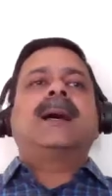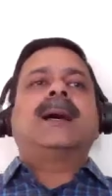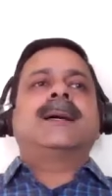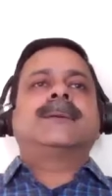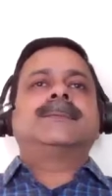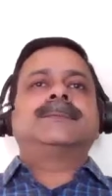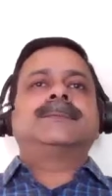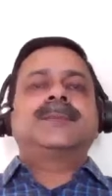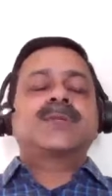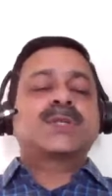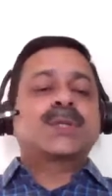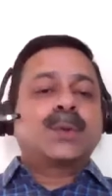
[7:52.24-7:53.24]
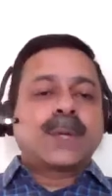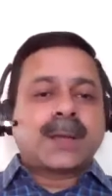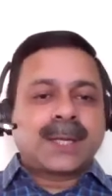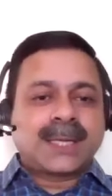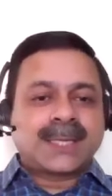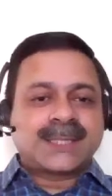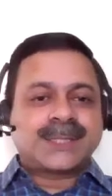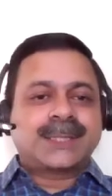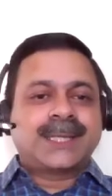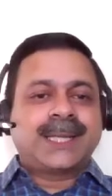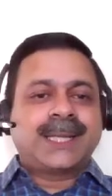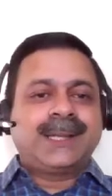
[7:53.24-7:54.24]
Um, slow down our
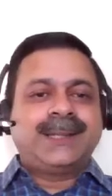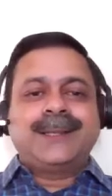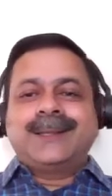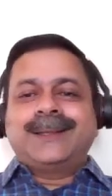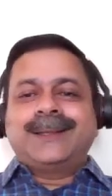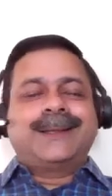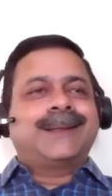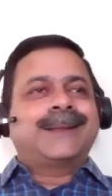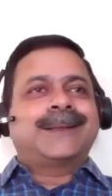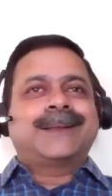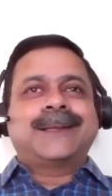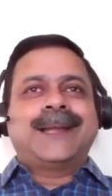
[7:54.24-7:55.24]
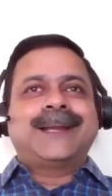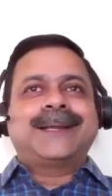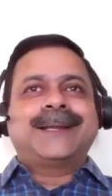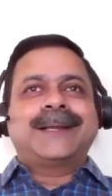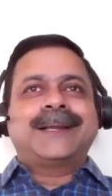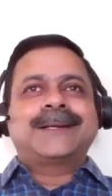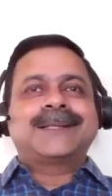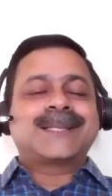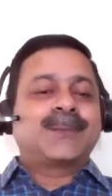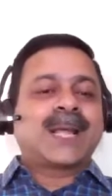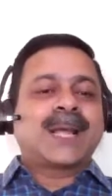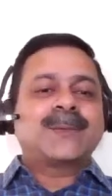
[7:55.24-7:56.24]
journey uh, and and
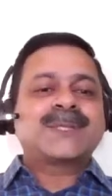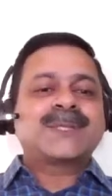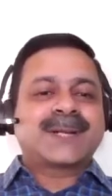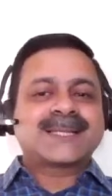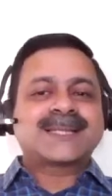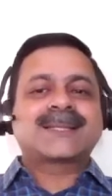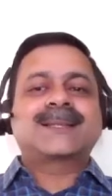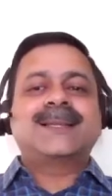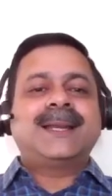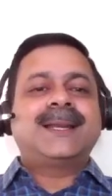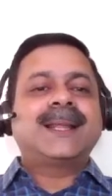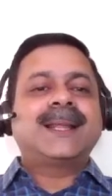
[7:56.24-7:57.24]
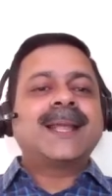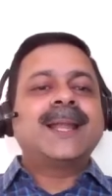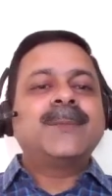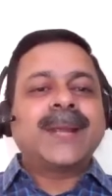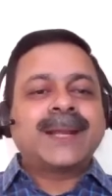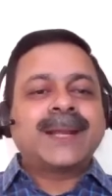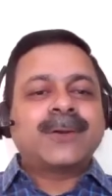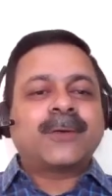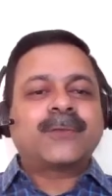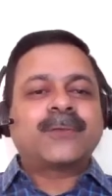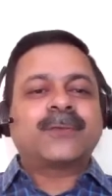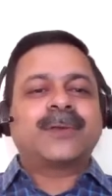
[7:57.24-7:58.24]
sometimes risk the derailment
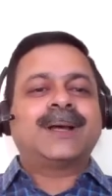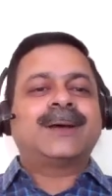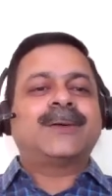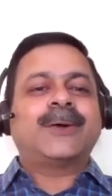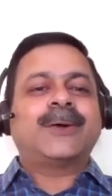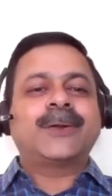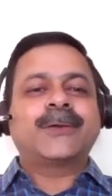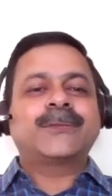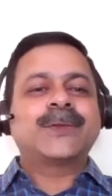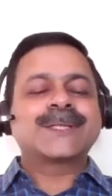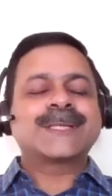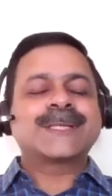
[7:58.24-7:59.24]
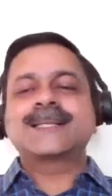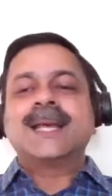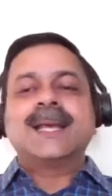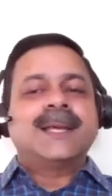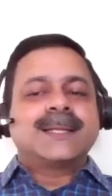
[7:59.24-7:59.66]
of uh, all of those things.